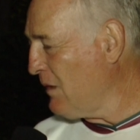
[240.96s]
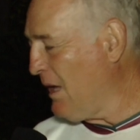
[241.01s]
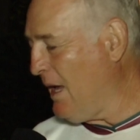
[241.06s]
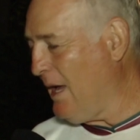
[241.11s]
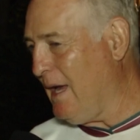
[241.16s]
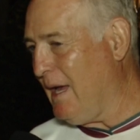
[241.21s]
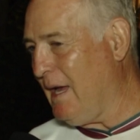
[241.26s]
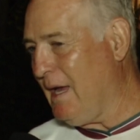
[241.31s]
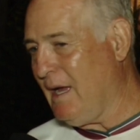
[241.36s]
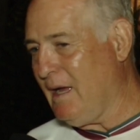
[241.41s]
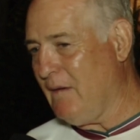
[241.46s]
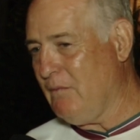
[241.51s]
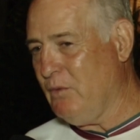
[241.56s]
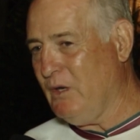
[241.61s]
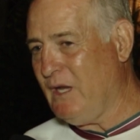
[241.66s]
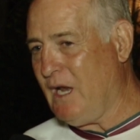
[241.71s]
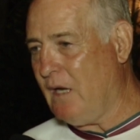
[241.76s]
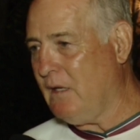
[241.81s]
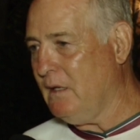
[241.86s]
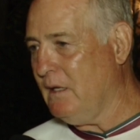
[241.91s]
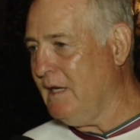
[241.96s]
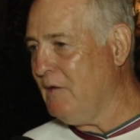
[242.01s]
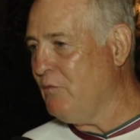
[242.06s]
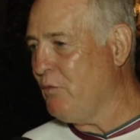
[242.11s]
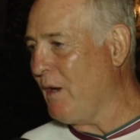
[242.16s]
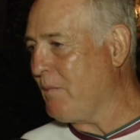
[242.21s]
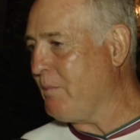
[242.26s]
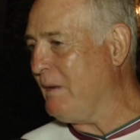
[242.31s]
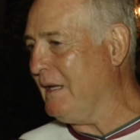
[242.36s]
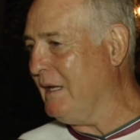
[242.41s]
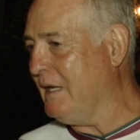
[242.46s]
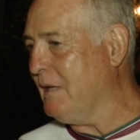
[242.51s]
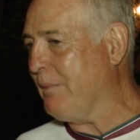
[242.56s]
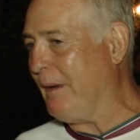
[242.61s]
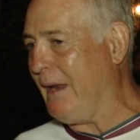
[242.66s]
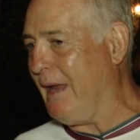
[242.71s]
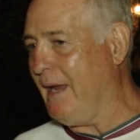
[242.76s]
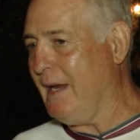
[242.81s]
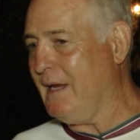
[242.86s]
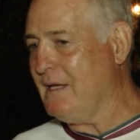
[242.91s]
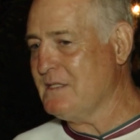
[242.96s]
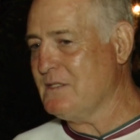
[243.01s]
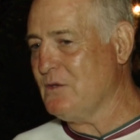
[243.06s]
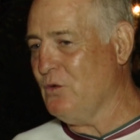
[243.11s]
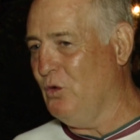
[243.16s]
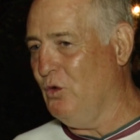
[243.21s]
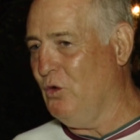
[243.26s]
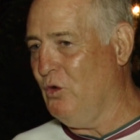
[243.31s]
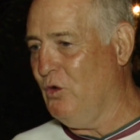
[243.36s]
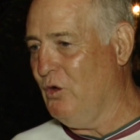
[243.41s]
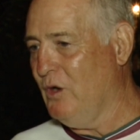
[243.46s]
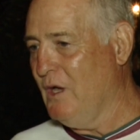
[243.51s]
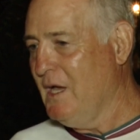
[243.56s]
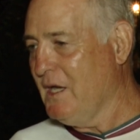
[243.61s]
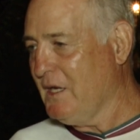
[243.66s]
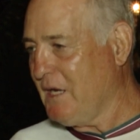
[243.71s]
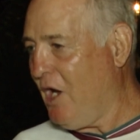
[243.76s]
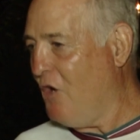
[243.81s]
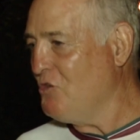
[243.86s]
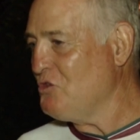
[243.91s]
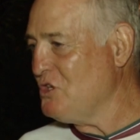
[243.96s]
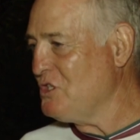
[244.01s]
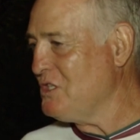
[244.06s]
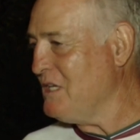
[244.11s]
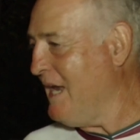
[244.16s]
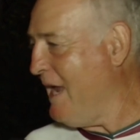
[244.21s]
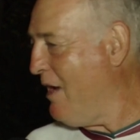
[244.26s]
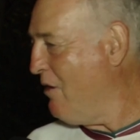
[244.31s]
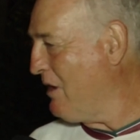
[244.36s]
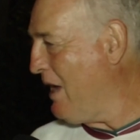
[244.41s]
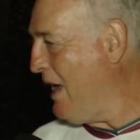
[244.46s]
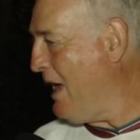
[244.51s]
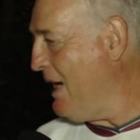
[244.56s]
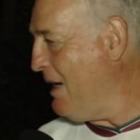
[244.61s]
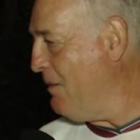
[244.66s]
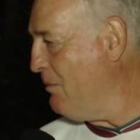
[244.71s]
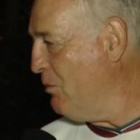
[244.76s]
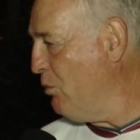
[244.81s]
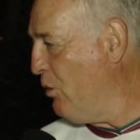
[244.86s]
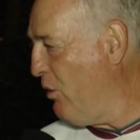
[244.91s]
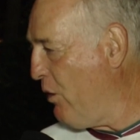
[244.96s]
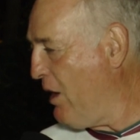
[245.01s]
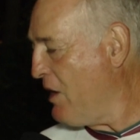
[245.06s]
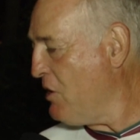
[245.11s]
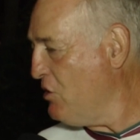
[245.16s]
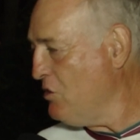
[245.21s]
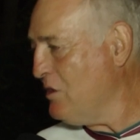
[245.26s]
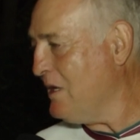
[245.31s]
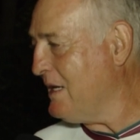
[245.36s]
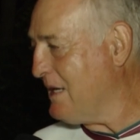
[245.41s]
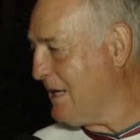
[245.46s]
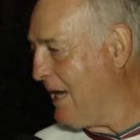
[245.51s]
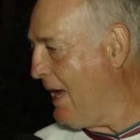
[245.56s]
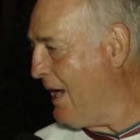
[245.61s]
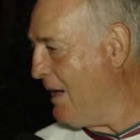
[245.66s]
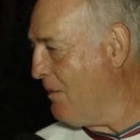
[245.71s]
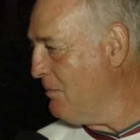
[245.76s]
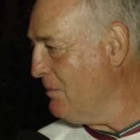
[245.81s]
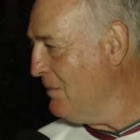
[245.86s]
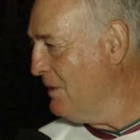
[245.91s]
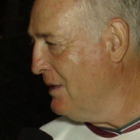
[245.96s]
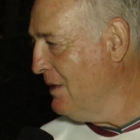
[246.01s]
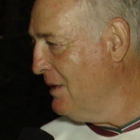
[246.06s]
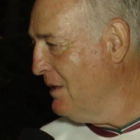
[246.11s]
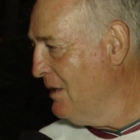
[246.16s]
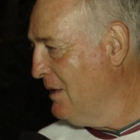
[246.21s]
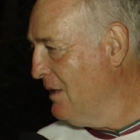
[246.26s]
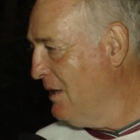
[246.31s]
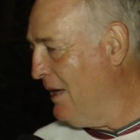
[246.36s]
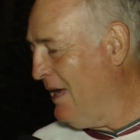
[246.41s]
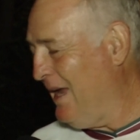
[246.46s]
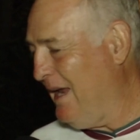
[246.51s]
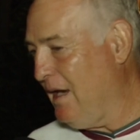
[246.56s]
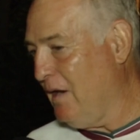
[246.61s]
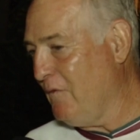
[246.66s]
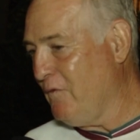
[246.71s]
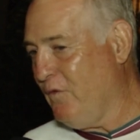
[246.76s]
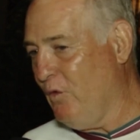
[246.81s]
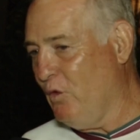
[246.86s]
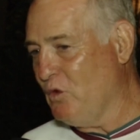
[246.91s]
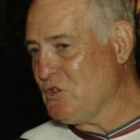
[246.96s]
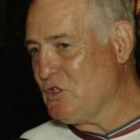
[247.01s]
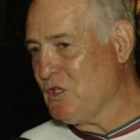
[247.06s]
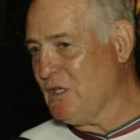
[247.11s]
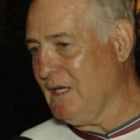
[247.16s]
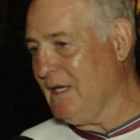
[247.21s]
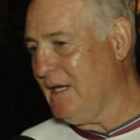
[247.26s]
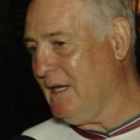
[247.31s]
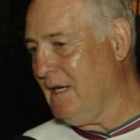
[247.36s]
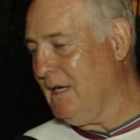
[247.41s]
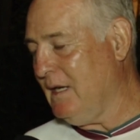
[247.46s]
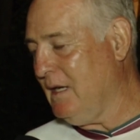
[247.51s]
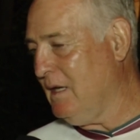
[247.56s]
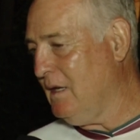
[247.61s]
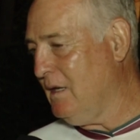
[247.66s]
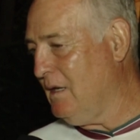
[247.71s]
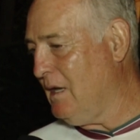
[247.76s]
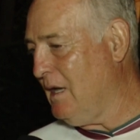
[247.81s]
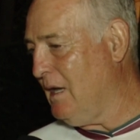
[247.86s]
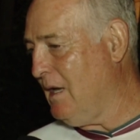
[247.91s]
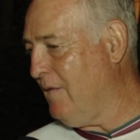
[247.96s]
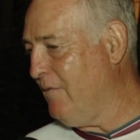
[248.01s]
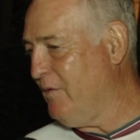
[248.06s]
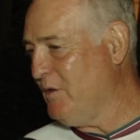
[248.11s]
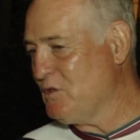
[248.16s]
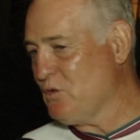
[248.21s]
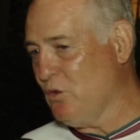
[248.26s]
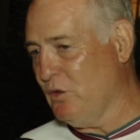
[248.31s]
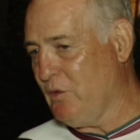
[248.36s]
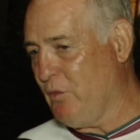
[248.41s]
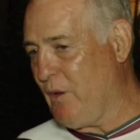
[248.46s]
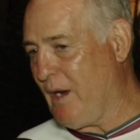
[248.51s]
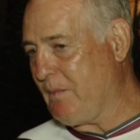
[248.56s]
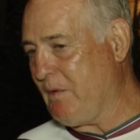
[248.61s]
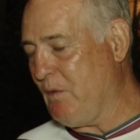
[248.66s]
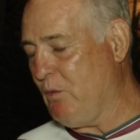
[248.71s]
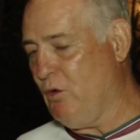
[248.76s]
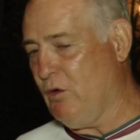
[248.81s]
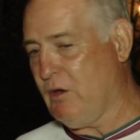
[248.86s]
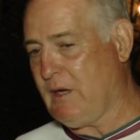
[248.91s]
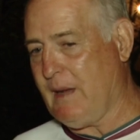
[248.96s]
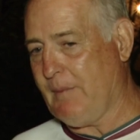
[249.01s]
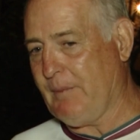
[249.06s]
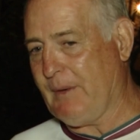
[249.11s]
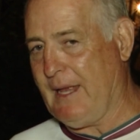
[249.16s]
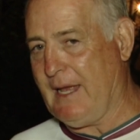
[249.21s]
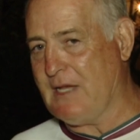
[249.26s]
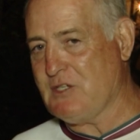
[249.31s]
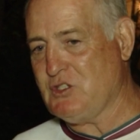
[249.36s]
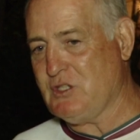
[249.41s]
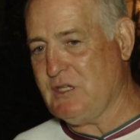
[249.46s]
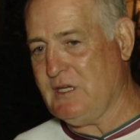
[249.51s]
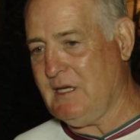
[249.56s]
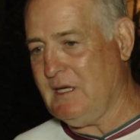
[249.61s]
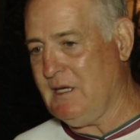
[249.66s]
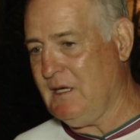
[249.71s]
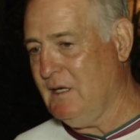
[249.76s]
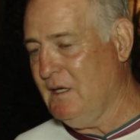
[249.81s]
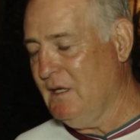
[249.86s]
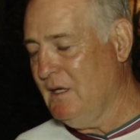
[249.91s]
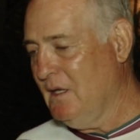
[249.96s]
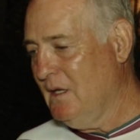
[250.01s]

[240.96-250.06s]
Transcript: Um, we don't need rugby league players or coaches in our game. We're a unique game. And unfortunately, uh, if we saw the Rugby World Cup last year,